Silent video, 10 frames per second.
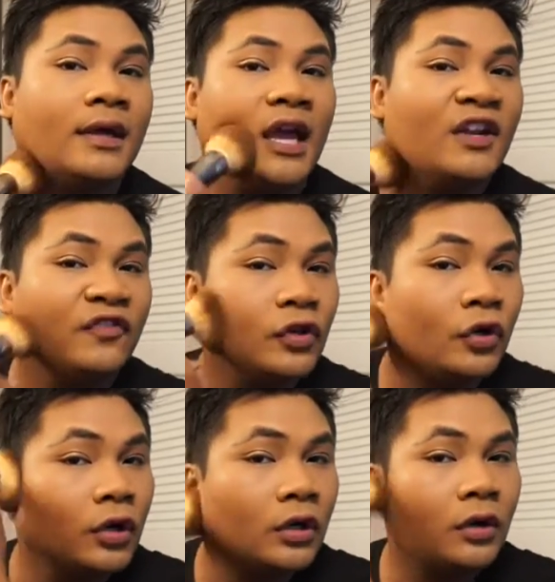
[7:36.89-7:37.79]
And if
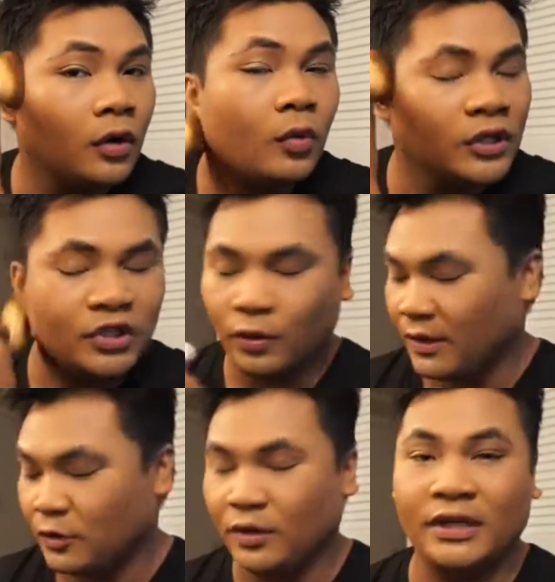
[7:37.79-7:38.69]
you're watching what
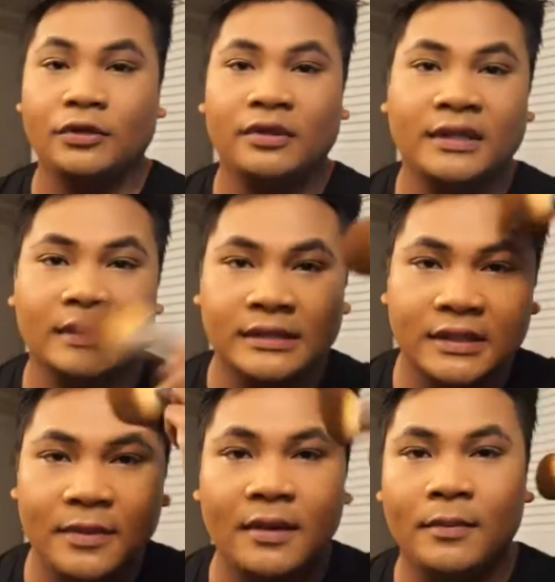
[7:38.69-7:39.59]
I'm doing and you think this is
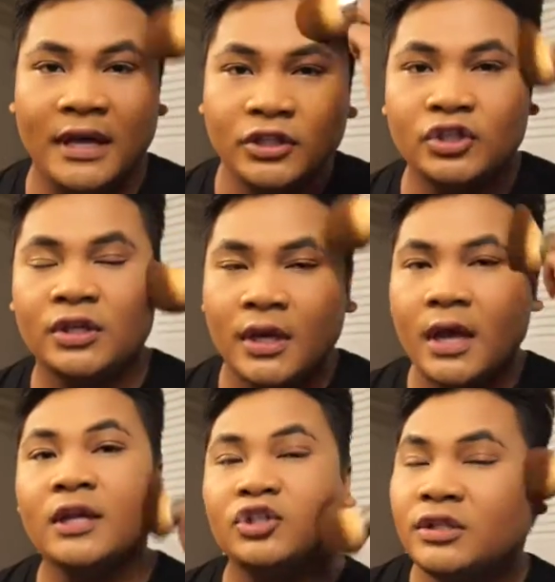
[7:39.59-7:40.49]
a bit much,
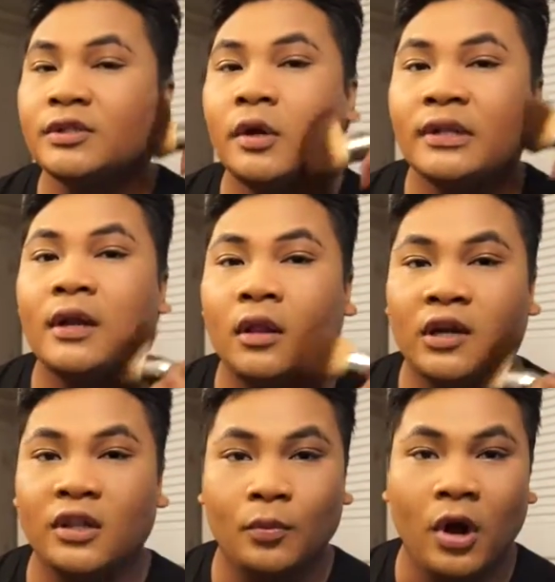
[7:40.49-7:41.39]
just know that a lot
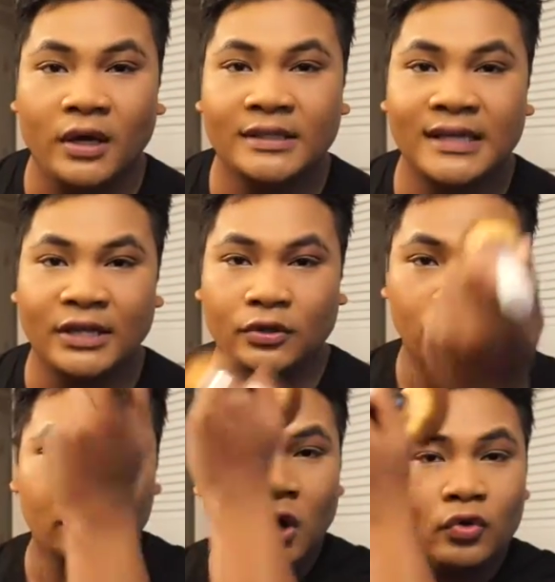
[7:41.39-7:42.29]
of the products that I
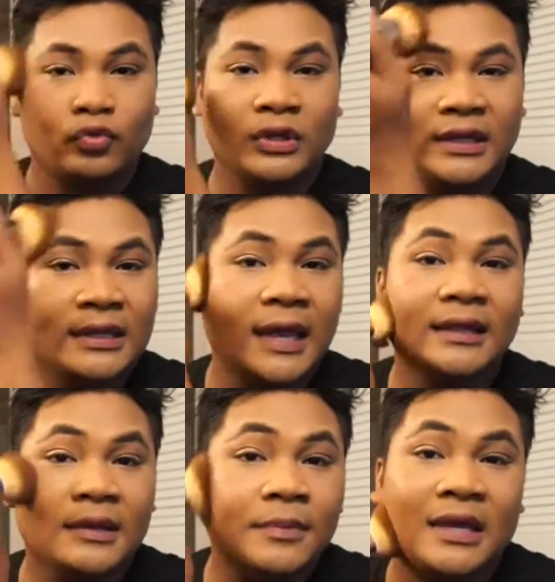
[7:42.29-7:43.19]
use are really
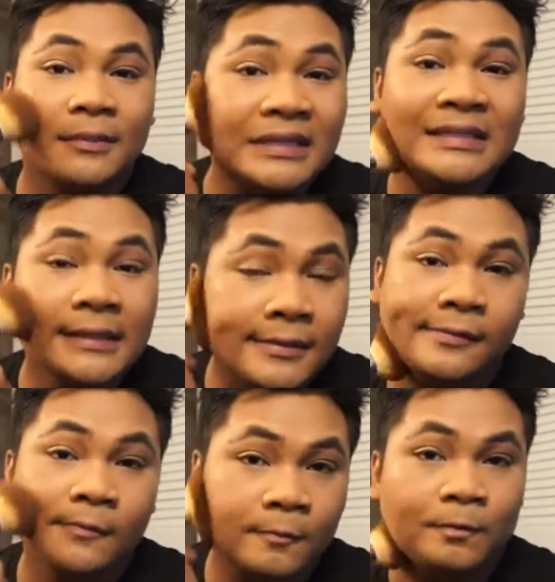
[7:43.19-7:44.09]
lightly pigmented.